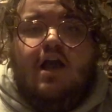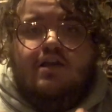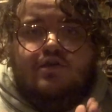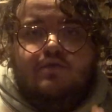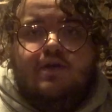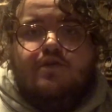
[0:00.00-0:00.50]

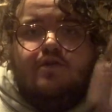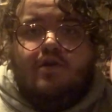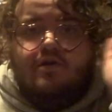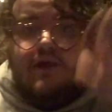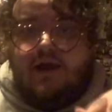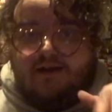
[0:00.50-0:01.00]
You either
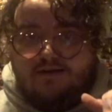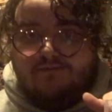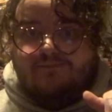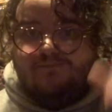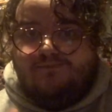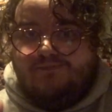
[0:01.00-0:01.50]
are like
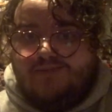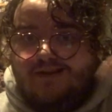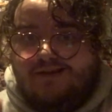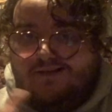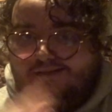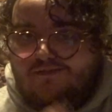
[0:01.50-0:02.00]

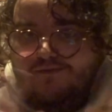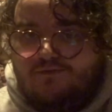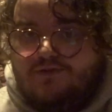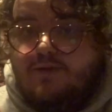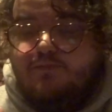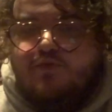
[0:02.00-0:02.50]

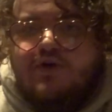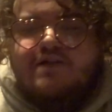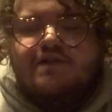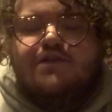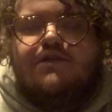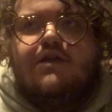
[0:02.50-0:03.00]
limp
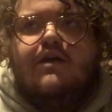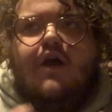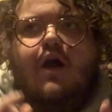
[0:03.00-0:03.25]
wrist,